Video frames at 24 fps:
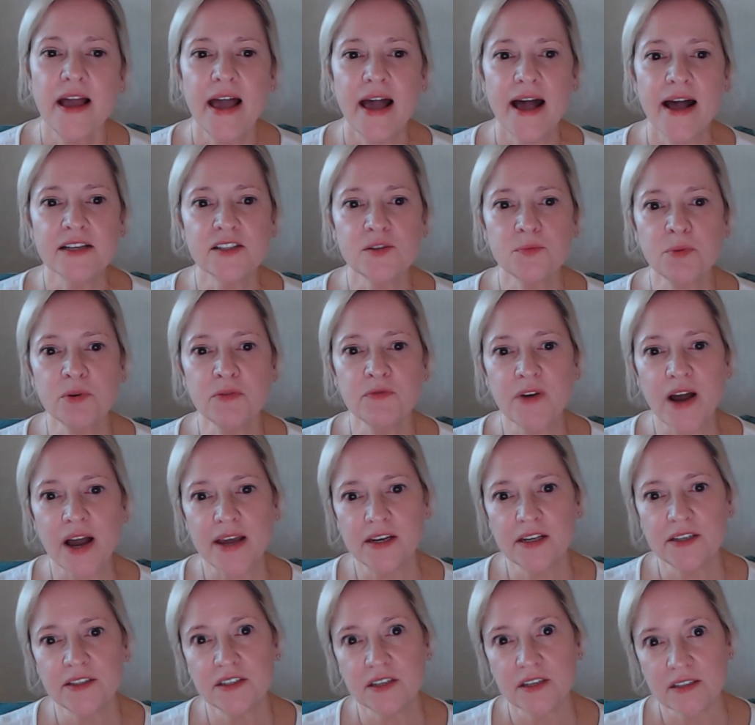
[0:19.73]
has
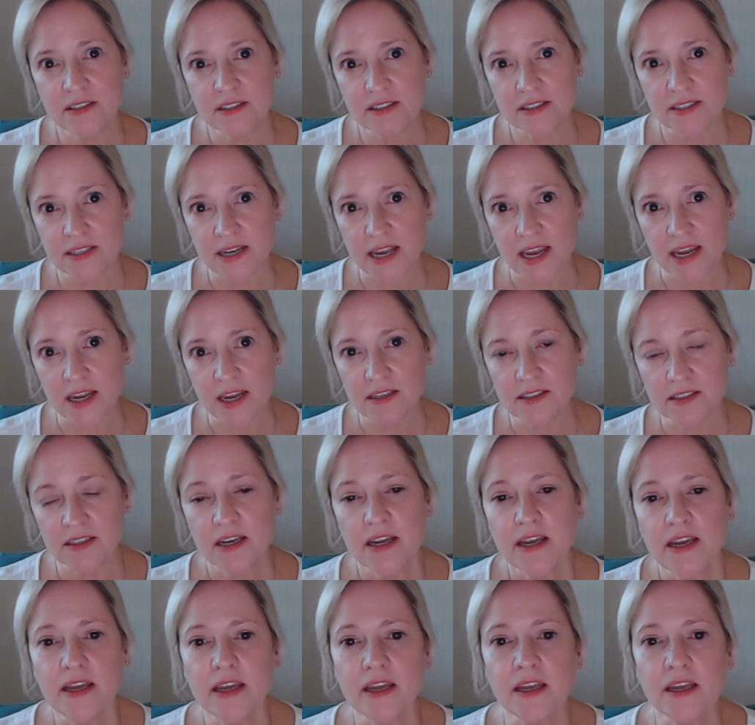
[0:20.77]
provided to the state